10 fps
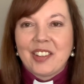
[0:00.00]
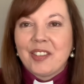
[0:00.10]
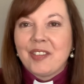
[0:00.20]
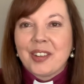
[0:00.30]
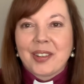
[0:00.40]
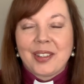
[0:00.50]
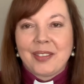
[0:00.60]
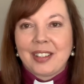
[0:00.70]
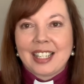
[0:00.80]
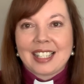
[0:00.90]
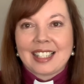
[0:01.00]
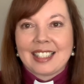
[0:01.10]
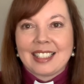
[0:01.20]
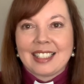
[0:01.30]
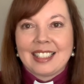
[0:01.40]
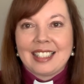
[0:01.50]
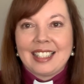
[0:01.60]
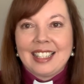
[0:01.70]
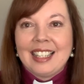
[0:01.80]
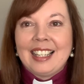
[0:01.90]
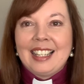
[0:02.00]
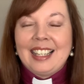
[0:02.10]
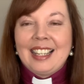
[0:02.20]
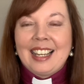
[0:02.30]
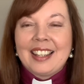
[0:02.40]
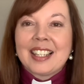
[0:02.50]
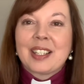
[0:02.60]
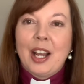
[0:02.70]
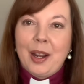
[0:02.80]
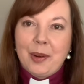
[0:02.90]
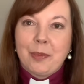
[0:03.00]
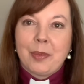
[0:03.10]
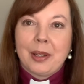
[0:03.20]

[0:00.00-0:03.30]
for all of us. And this hope